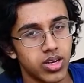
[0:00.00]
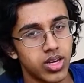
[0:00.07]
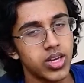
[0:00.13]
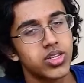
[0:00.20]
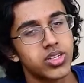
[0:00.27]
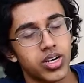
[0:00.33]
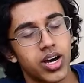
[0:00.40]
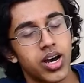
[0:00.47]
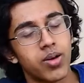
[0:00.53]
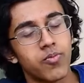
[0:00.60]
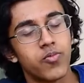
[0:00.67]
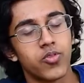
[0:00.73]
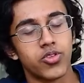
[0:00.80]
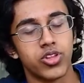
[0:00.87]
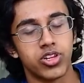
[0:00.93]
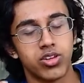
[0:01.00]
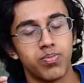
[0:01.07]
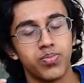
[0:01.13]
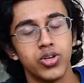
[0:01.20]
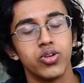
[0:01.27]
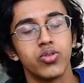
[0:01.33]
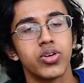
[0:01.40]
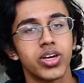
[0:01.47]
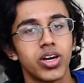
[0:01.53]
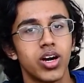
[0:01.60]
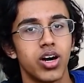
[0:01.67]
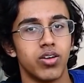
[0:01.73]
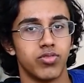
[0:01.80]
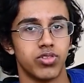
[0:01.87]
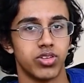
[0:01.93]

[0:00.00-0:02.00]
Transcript: It's time for the spewing of